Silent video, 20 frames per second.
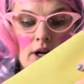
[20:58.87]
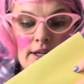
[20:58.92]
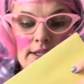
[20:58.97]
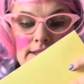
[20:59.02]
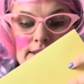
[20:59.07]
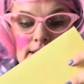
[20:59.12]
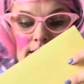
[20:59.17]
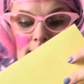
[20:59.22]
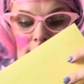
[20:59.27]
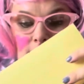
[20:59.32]

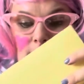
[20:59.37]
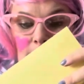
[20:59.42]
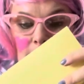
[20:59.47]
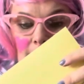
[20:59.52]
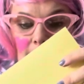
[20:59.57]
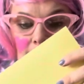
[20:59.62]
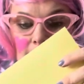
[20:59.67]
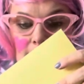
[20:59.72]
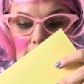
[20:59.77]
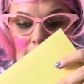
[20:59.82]
idea,
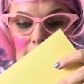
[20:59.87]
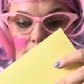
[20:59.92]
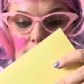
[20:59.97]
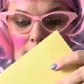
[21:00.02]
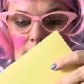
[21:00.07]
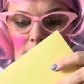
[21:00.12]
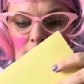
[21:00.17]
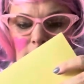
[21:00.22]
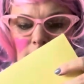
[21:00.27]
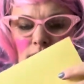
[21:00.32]
Maggie.
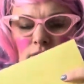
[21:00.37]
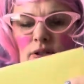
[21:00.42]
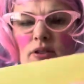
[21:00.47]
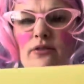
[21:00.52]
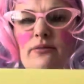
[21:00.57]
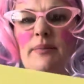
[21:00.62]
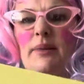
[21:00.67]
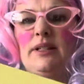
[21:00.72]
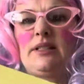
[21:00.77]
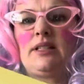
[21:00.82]
I don't know
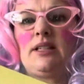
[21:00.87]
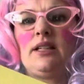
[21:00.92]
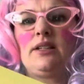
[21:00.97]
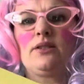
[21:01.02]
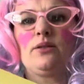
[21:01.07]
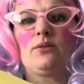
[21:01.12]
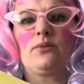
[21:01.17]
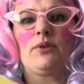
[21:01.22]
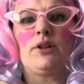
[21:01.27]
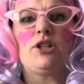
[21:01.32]
if my
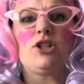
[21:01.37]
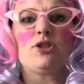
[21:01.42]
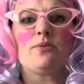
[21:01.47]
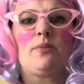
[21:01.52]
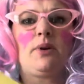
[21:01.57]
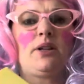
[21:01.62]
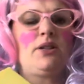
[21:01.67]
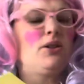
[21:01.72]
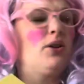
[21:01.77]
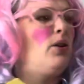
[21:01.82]
teeth will reach
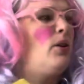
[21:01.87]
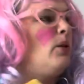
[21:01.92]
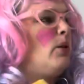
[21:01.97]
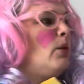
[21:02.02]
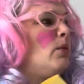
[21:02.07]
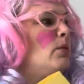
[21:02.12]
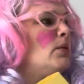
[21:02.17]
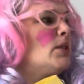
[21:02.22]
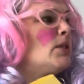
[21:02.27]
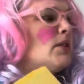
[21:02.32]
my
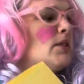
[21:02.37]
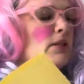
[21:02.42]
toes.